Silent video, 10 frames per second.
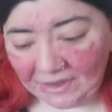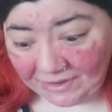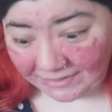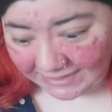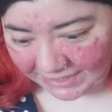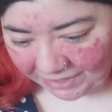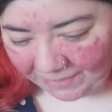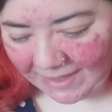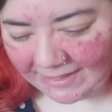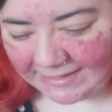
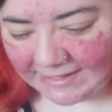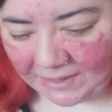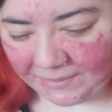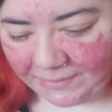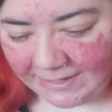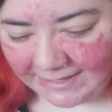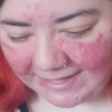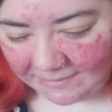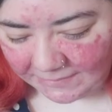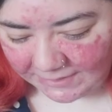non-stop. So when it
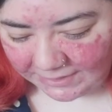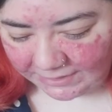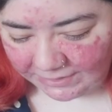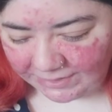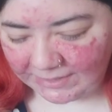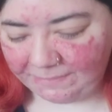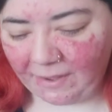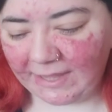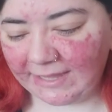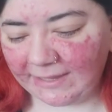comes to just
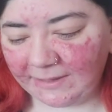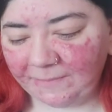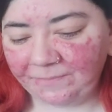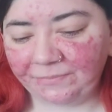buying